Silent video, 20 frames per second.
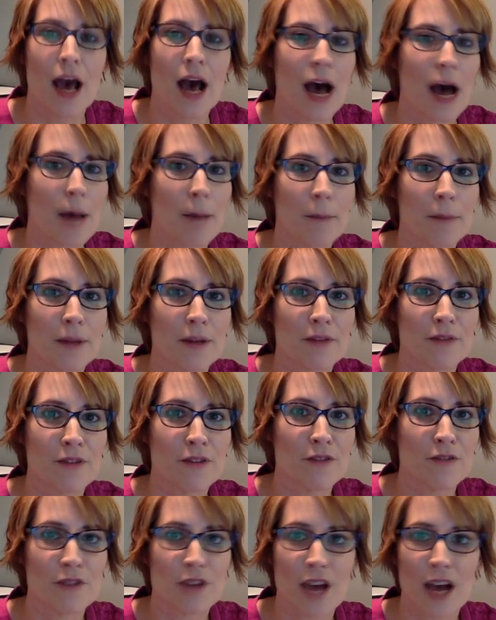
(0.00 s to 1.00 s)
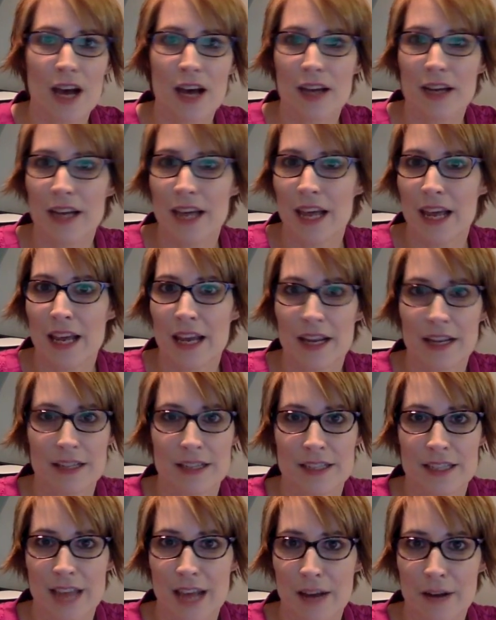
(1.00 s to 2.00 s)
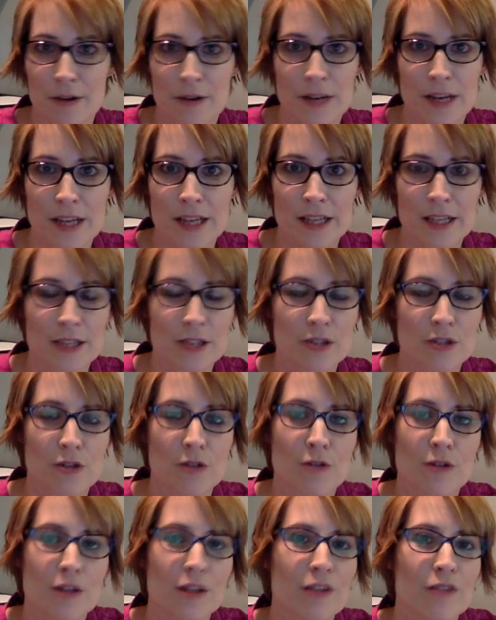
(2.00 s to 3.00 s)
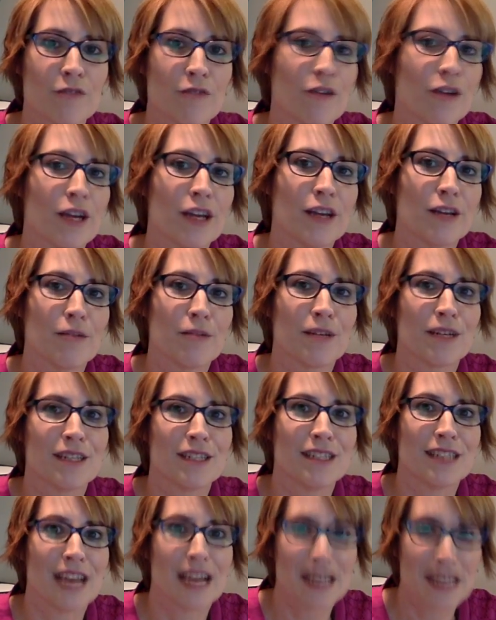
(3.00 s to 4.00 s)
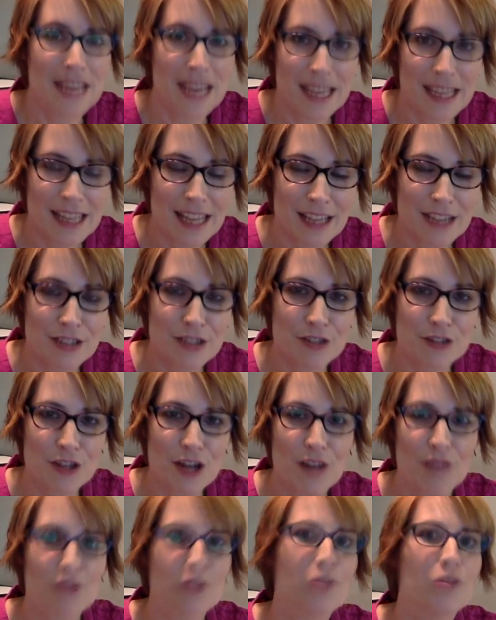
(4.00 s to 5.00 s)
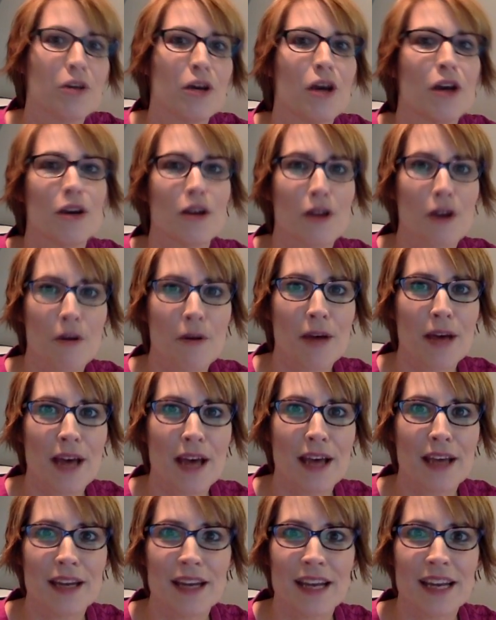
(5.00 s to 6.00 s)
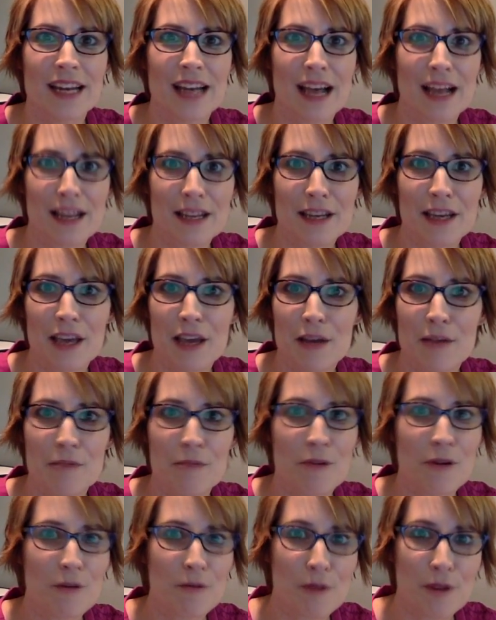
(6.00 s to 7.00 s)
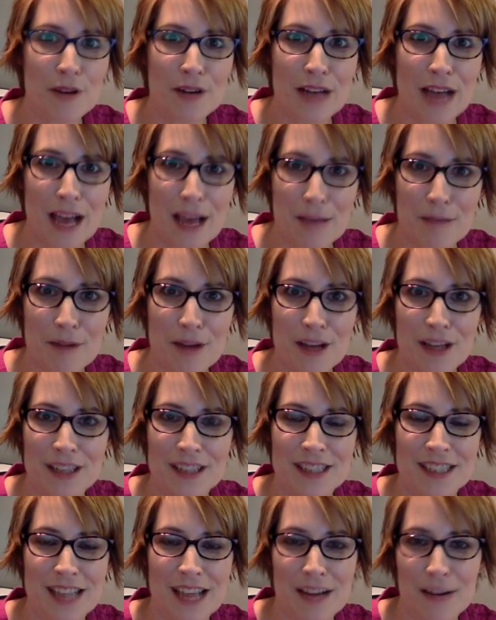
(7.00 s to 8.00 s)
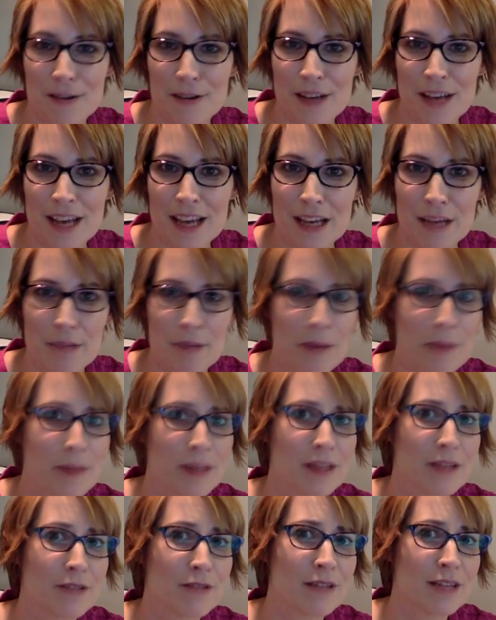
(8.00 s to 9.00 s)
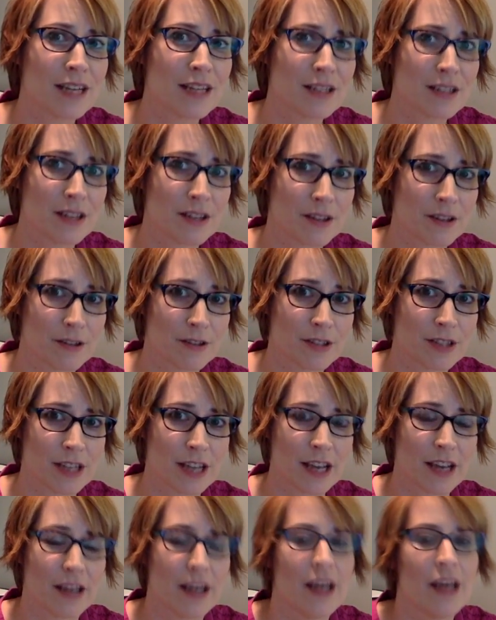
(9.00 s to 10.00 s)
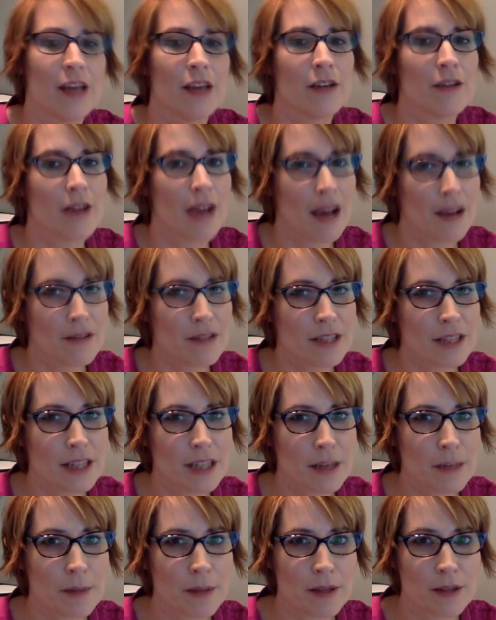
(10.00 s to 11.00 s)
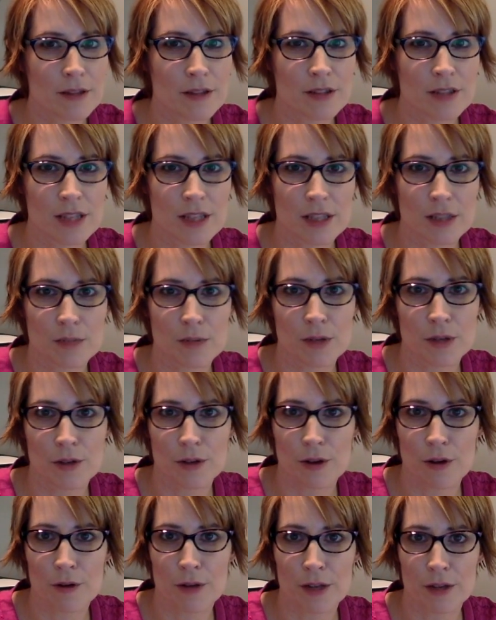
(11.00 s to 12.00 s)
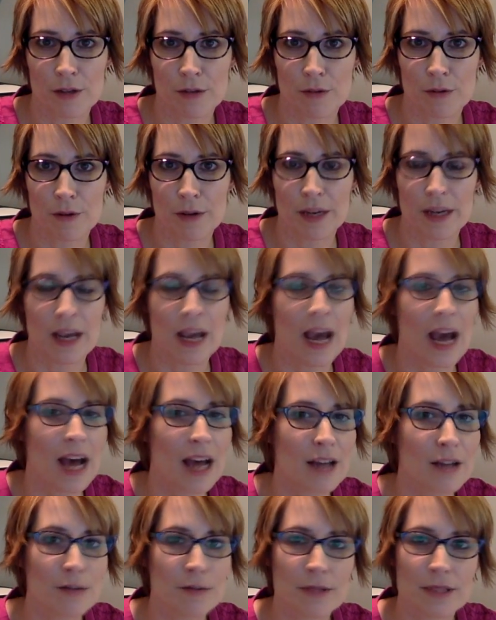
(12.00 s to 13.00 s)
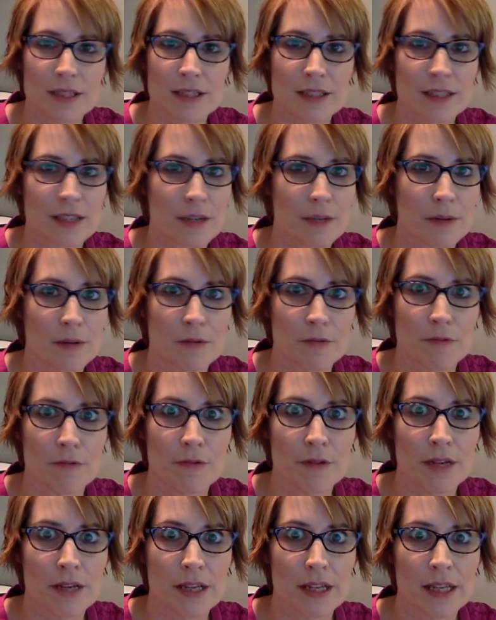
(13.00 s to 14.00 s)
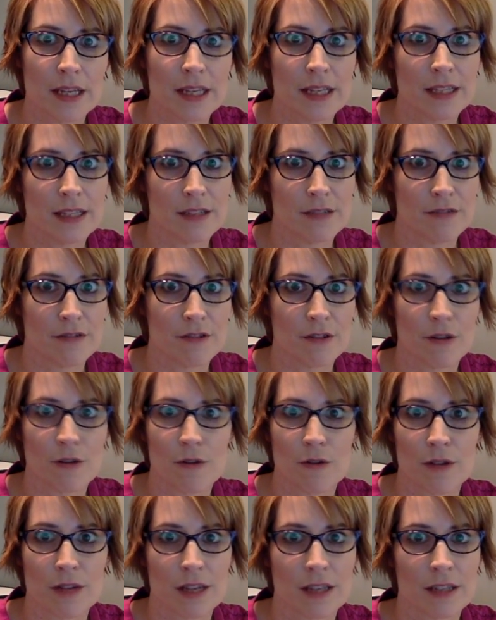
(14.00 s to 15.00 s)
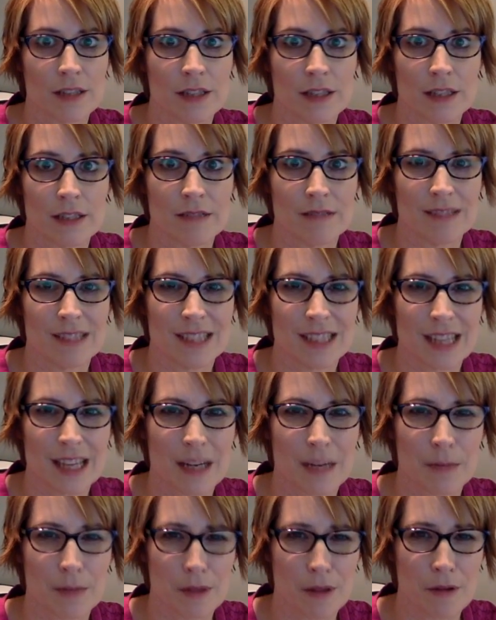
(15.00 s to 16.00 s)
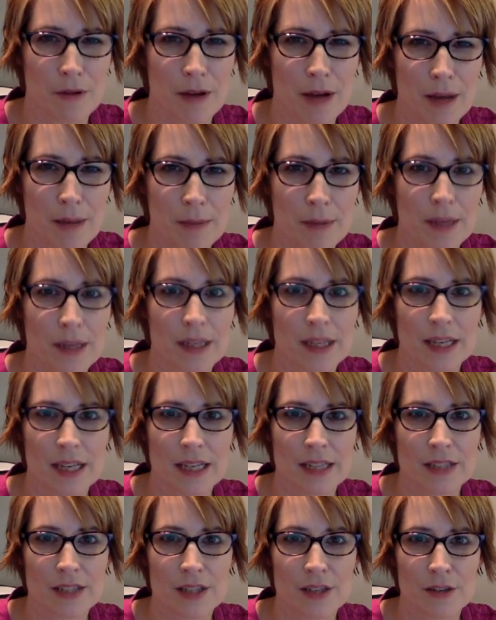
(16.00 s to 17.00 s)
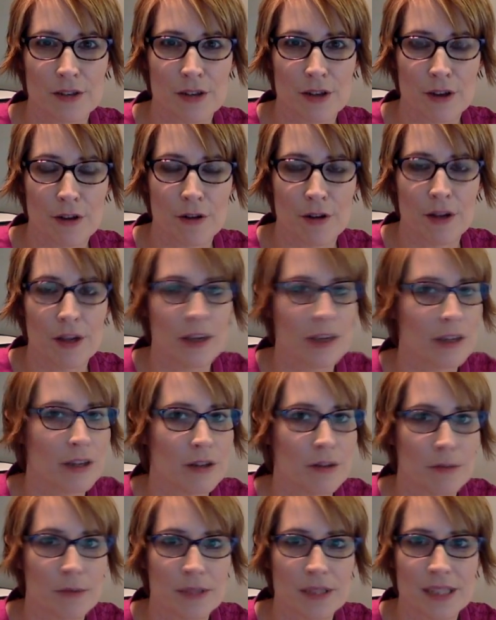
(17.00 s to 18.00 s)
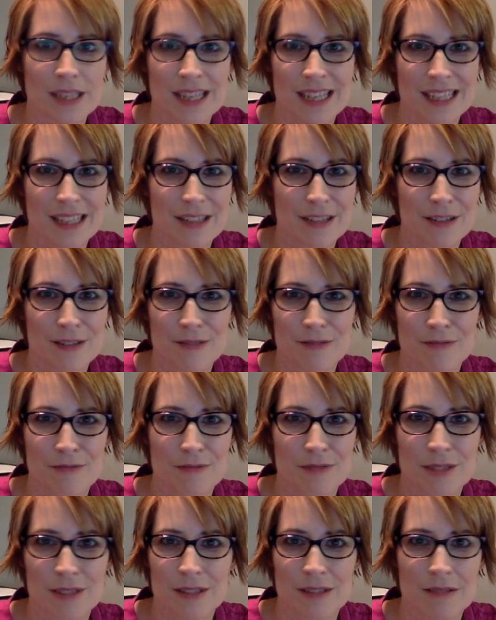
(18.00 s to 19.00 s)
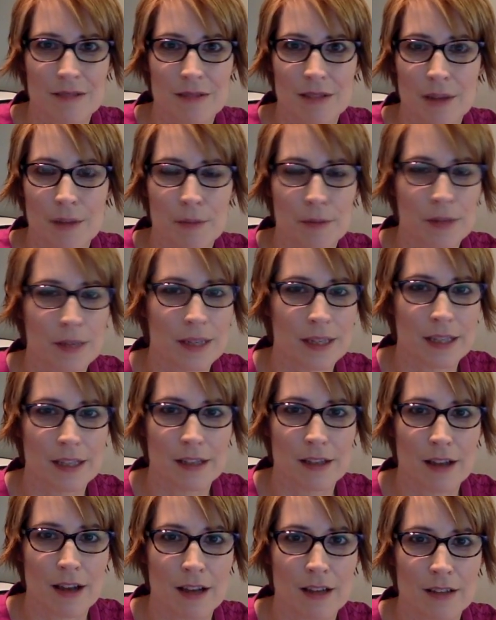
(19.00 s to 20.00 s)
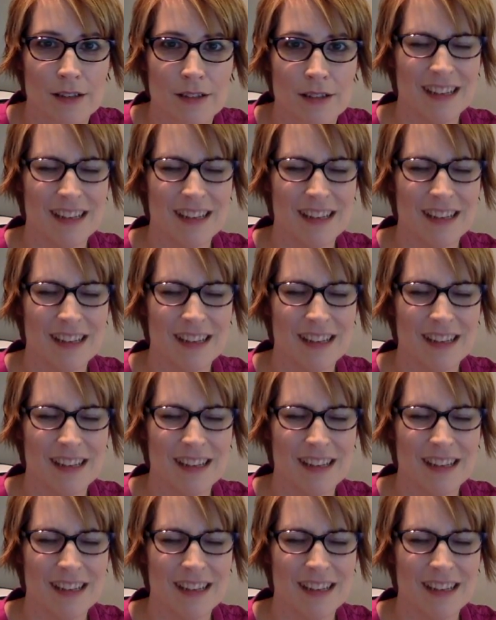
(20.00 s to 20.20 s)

But if you've got a Saturday that's totally free and you want to dedicate that to your novel, go ahead and allocate more word time on Saturday and maybe a little less on Thursday. You have to think about those things when you're going through it. Otherwise, it's going to be really easy for the whole thing to just kind of blow up. And the next thing you know, you'll be sitting there completely lost.